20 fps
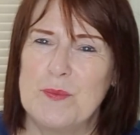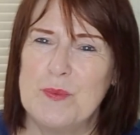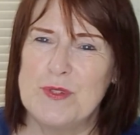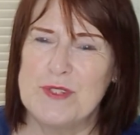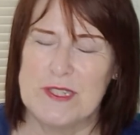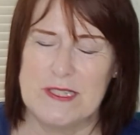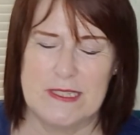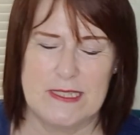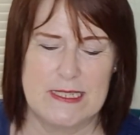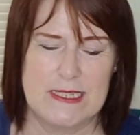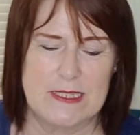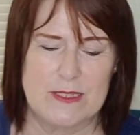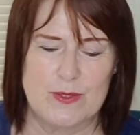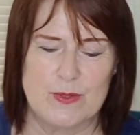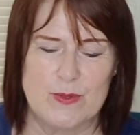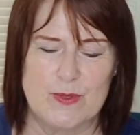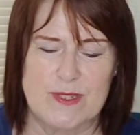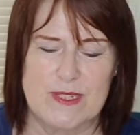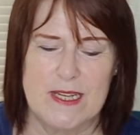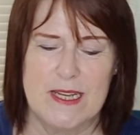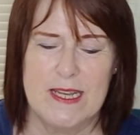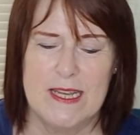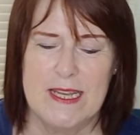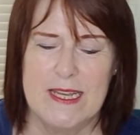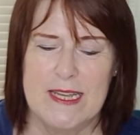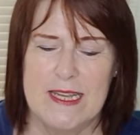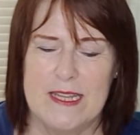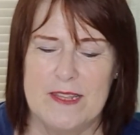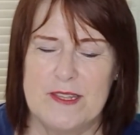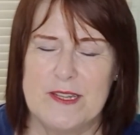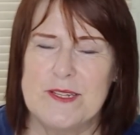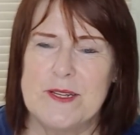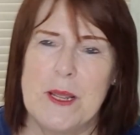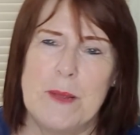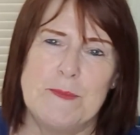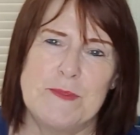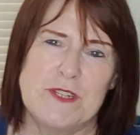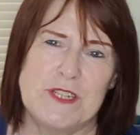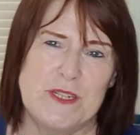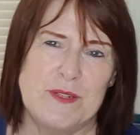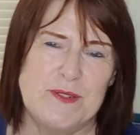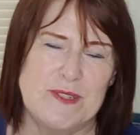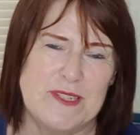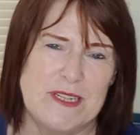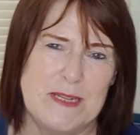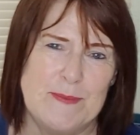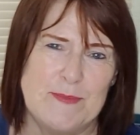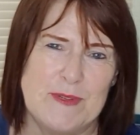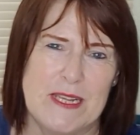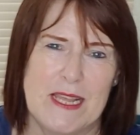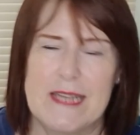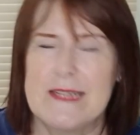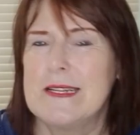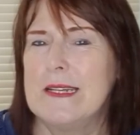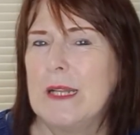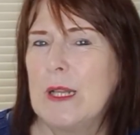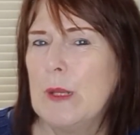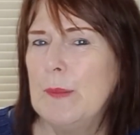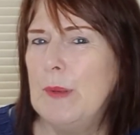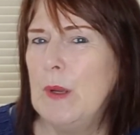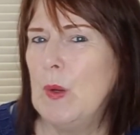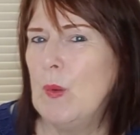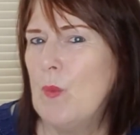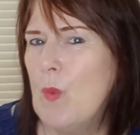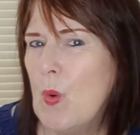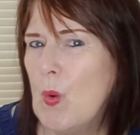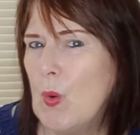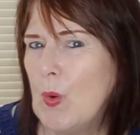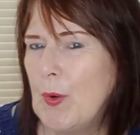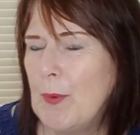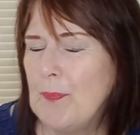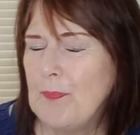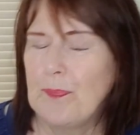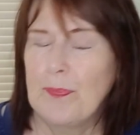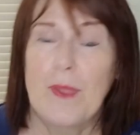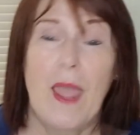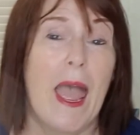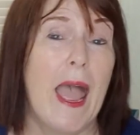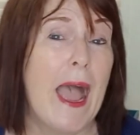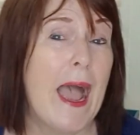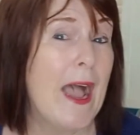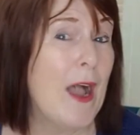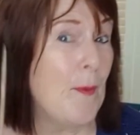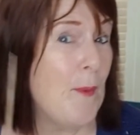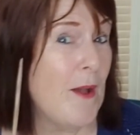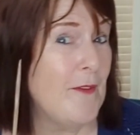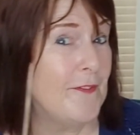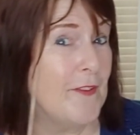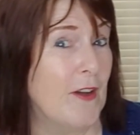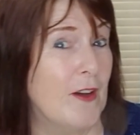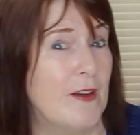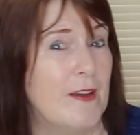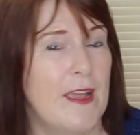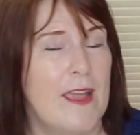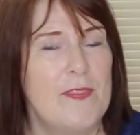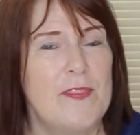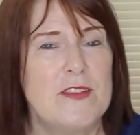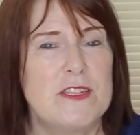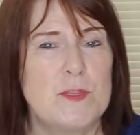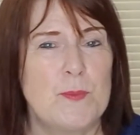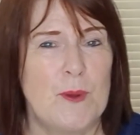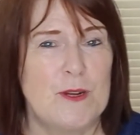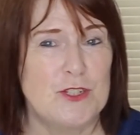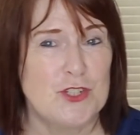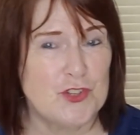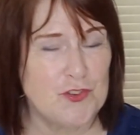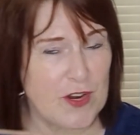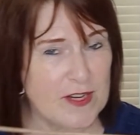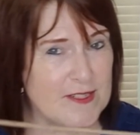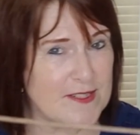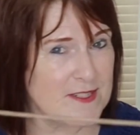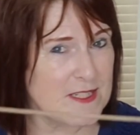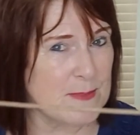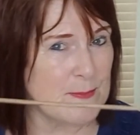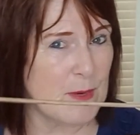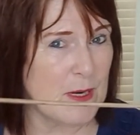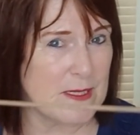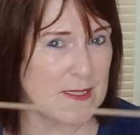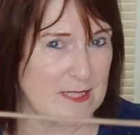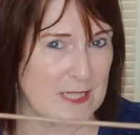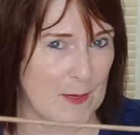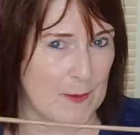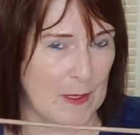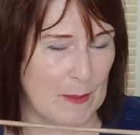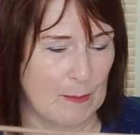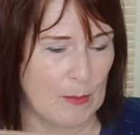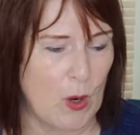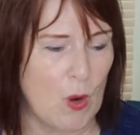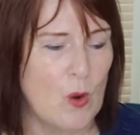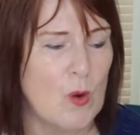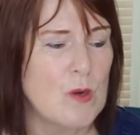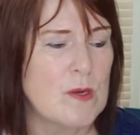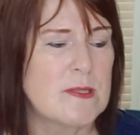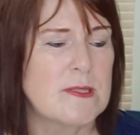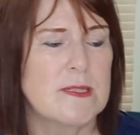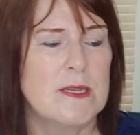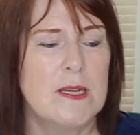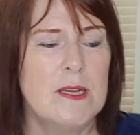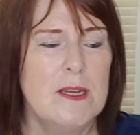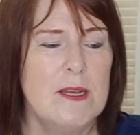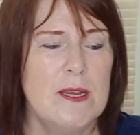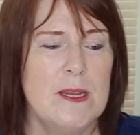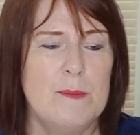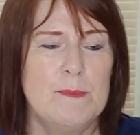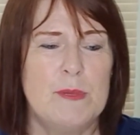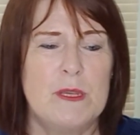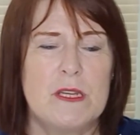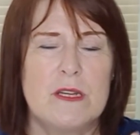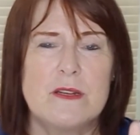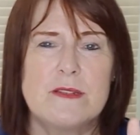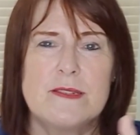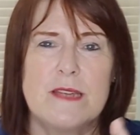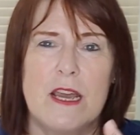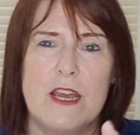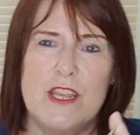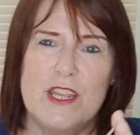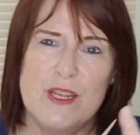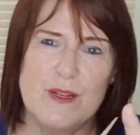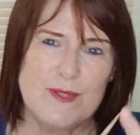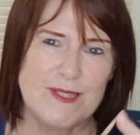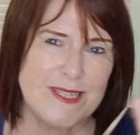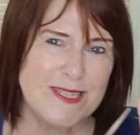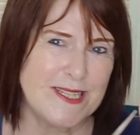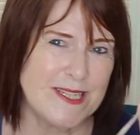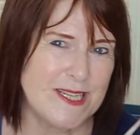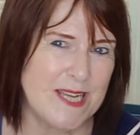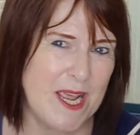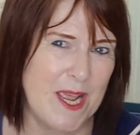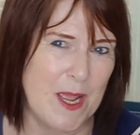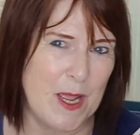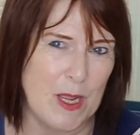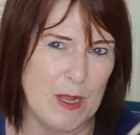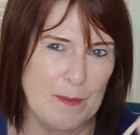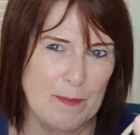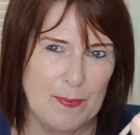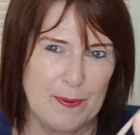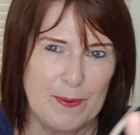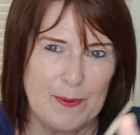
wooden needles the tips do seem to get a little bit worn. However, this went straight into my sewing box because I use the tip